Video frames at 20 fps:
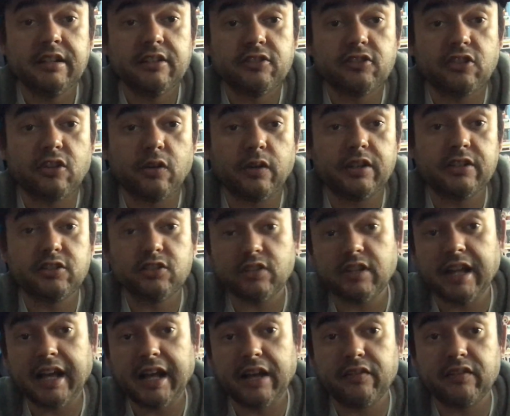so I
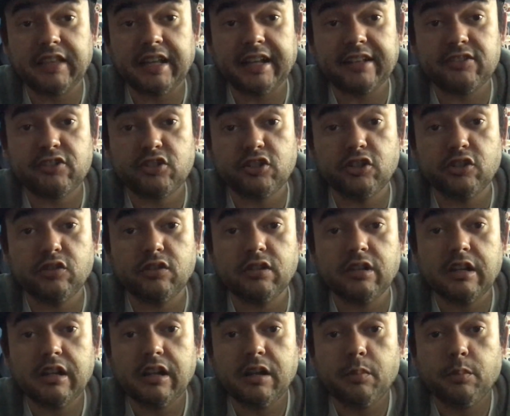should have that
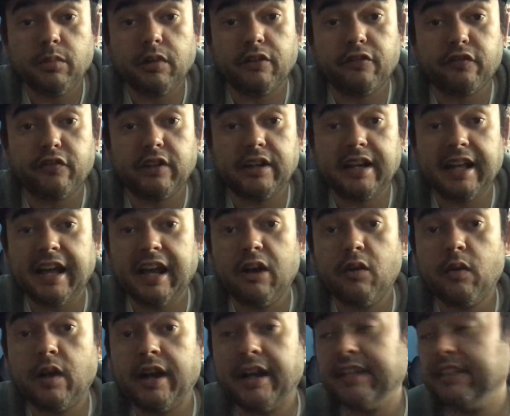soon. But for
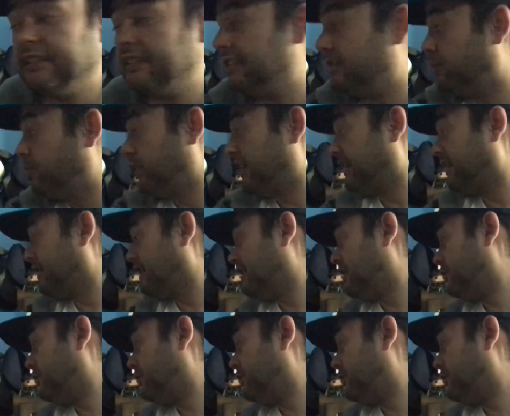now, I did pick